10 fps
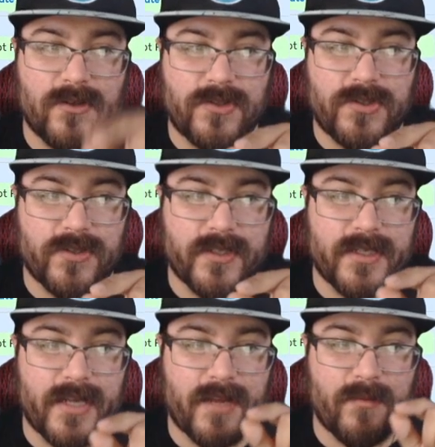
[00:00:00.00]
street
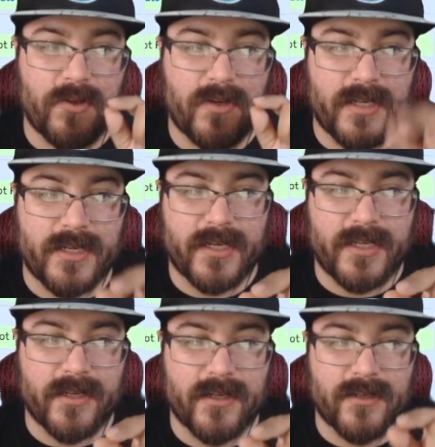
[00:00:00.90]
name, and you click it
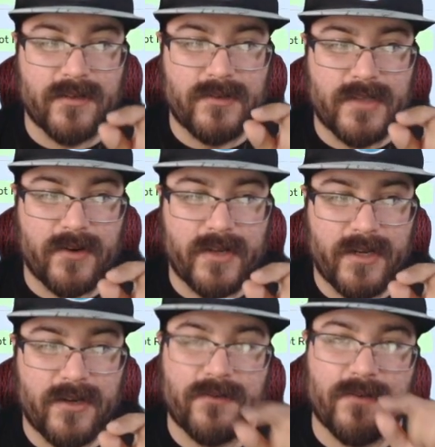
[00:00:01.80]
again down
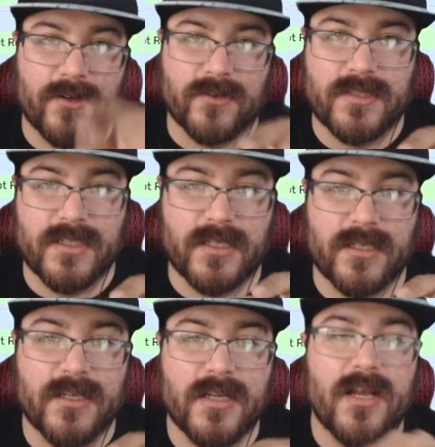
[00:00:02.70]
here for no
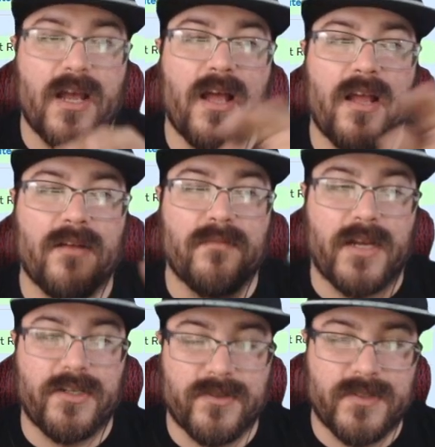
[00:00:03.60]
city, and
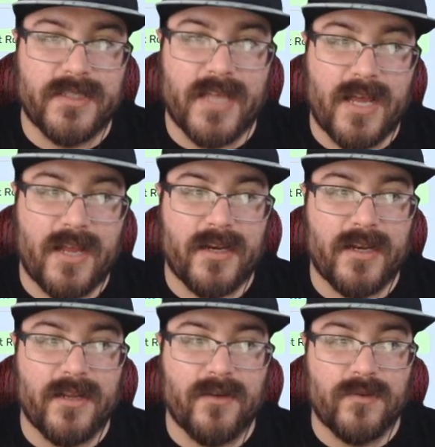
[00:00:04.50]
by doing that,
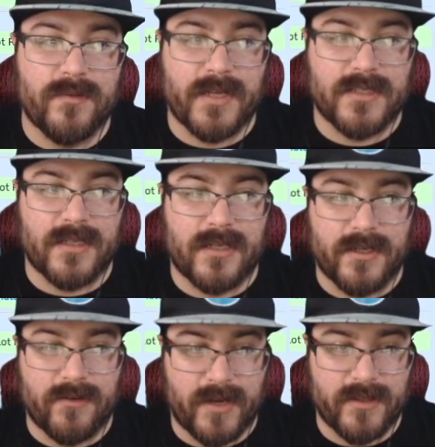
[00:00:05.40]
it would basically
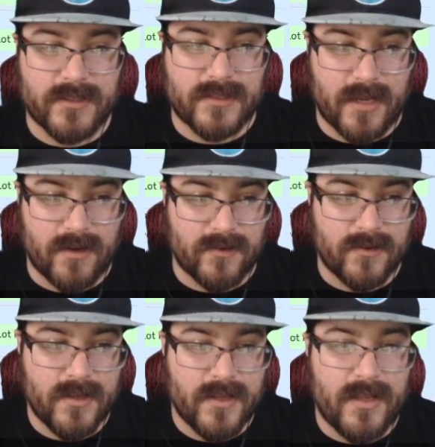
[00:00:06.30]
gray this out,
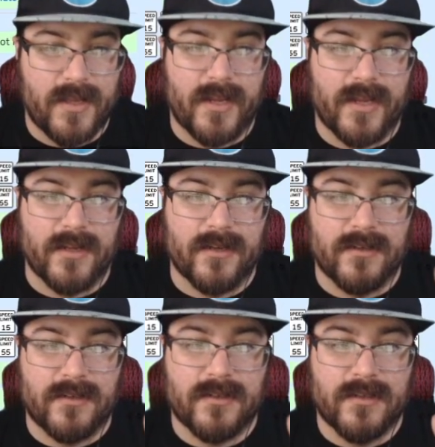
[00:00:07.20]

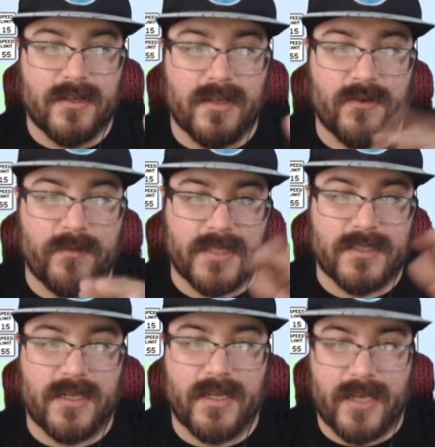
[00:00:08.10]
and it would
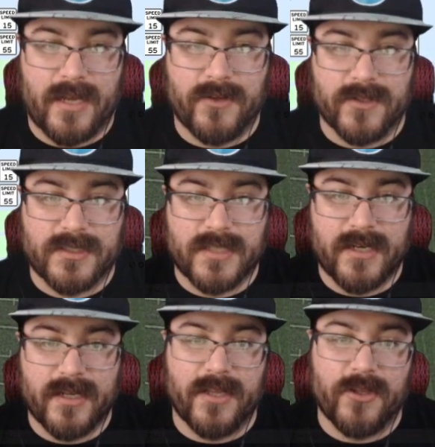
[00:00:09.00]
basically allow you to
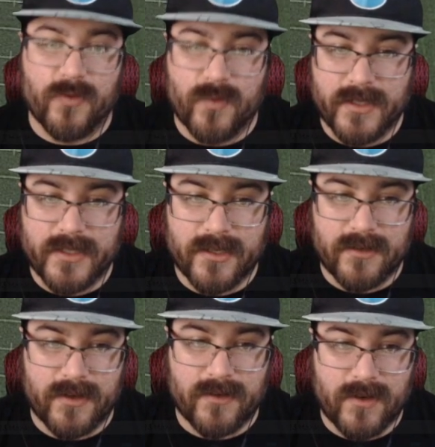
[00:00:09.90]
set it, and you wouldn't get a
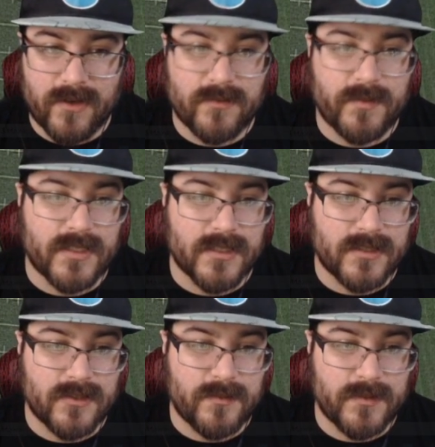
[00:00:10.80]
red road
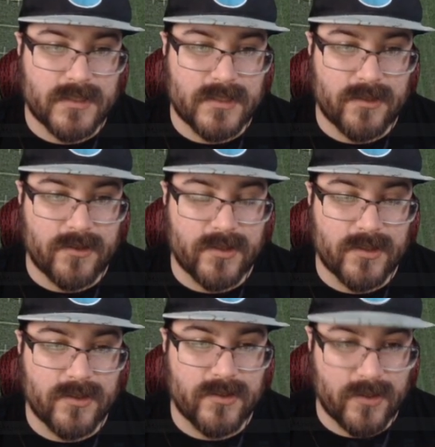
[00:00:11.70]
because it would be
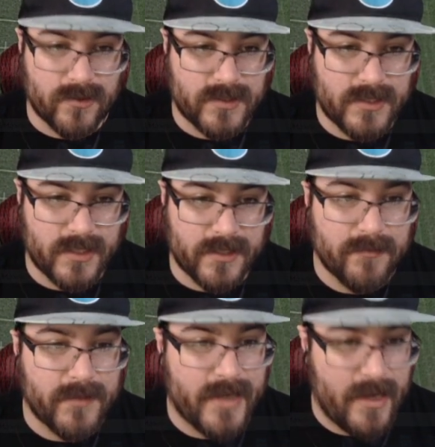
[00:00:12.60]
considered no city.
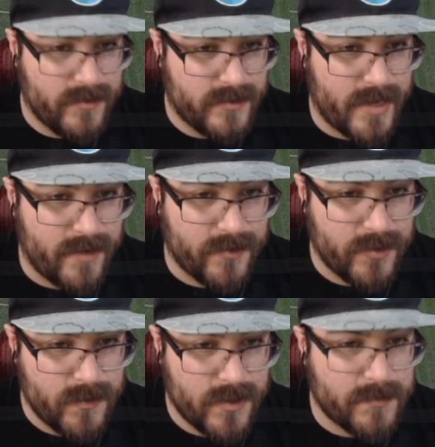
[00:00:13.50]
But now that they have the
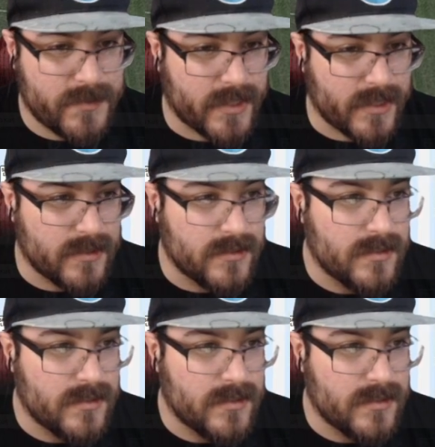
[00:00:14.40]
new update,